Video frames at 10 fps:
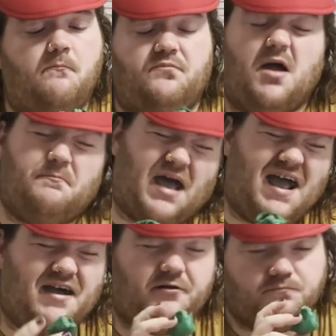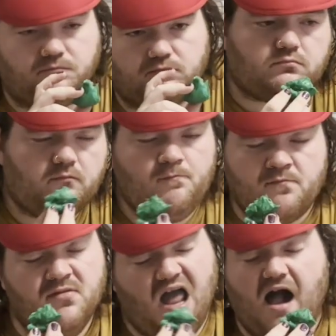Not bad.
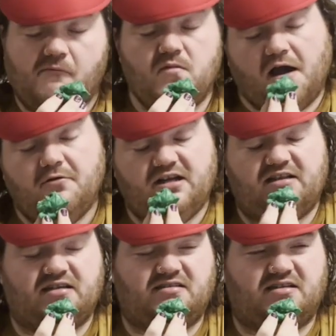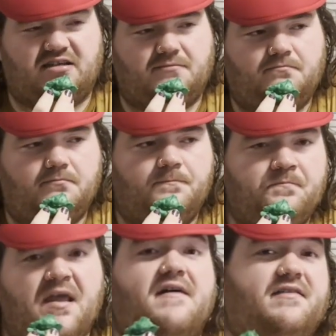I would eat these again.
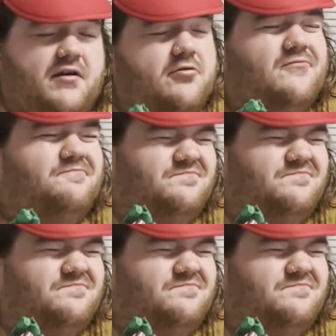There were